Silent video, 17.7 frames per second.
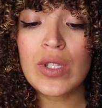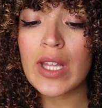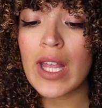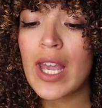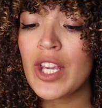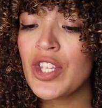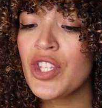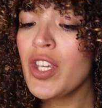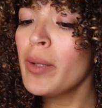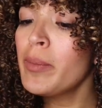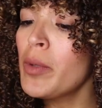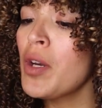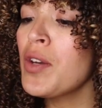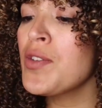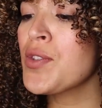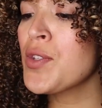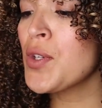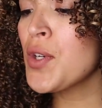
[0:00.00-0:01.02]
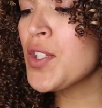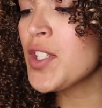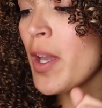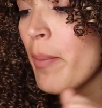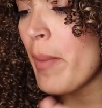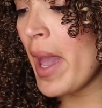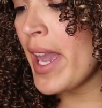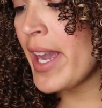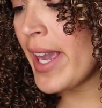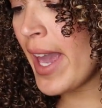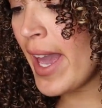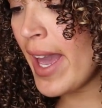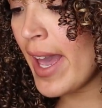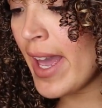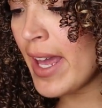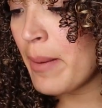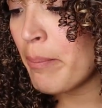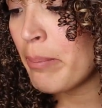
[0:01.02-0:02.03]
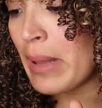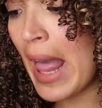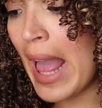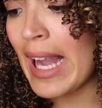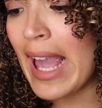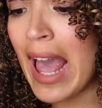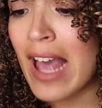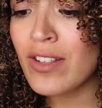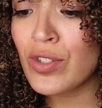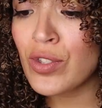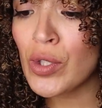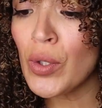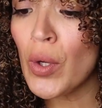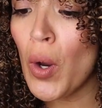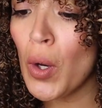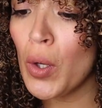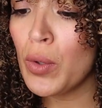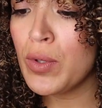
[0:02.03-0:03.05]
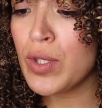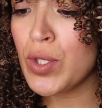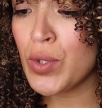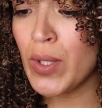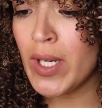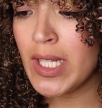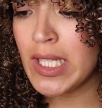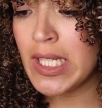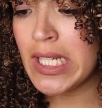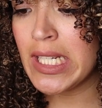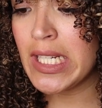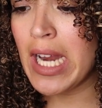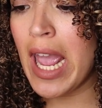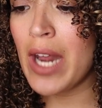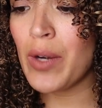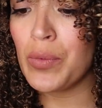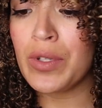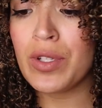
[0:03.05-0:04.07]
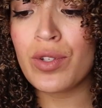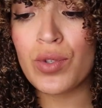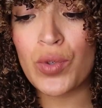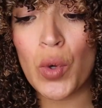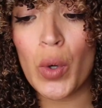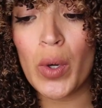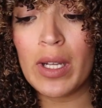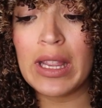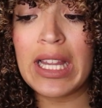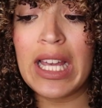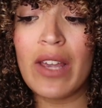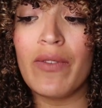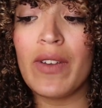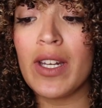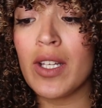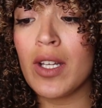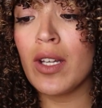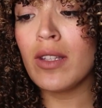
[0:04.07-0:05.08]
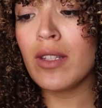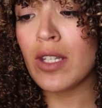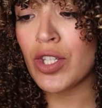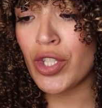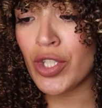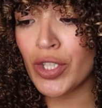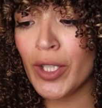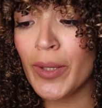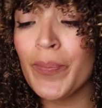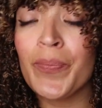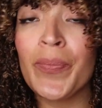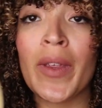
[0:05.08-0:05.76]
the Shea Moisture Jamaican Black Castor Oil Strengthen and Restore Leave-In Conditioner.